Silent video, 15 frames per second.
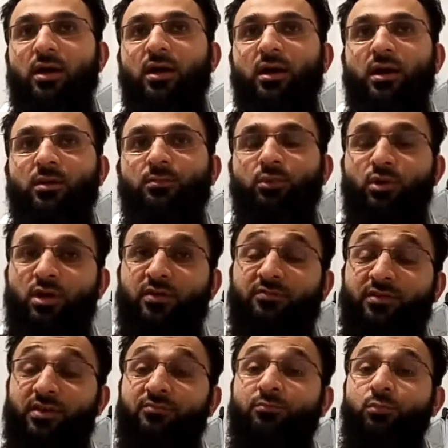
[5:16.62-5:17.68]

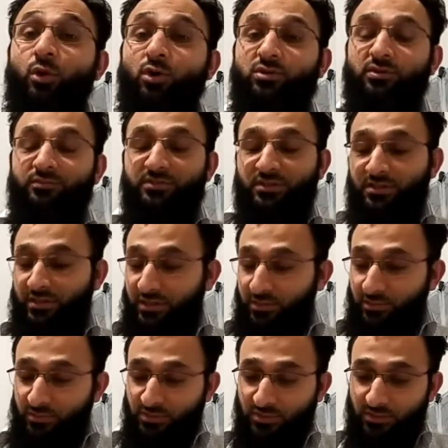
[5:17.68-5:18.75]
If both of the
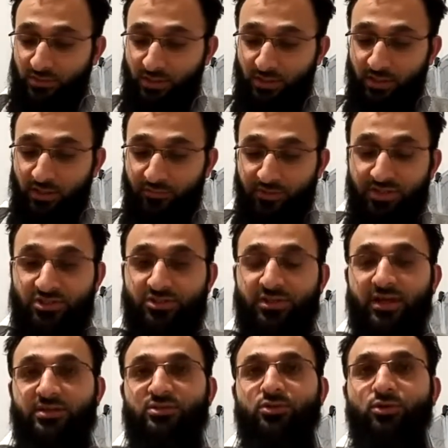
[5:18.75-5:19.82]
teams reach
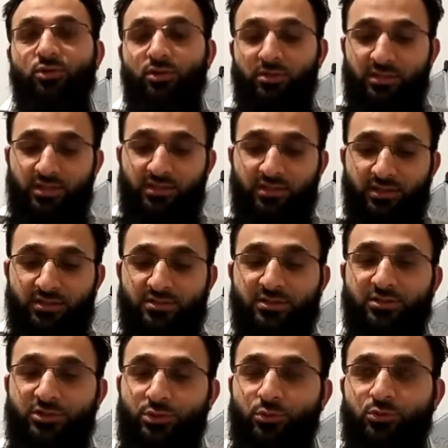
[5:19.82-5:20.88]
that score, then there is a
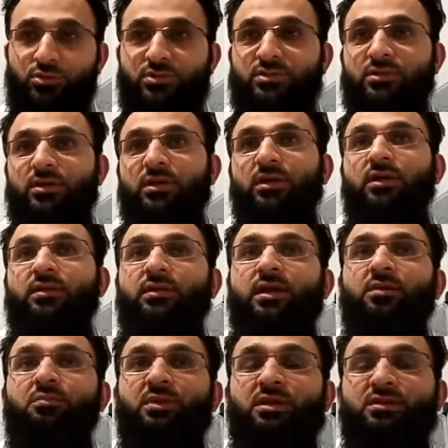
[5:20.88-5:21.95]
deuce.
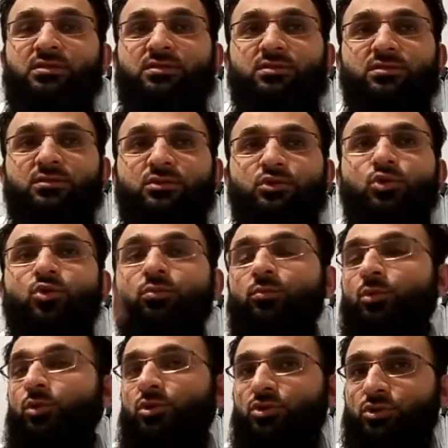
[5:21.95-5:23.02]
That means two
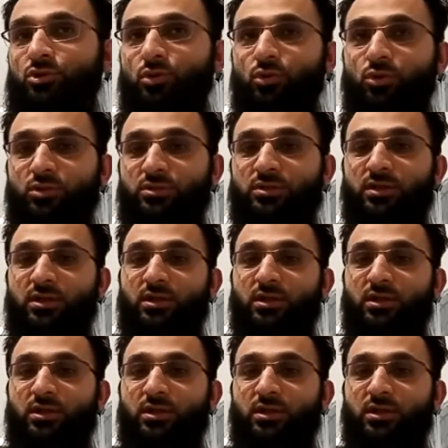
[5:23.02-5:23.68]
more scores.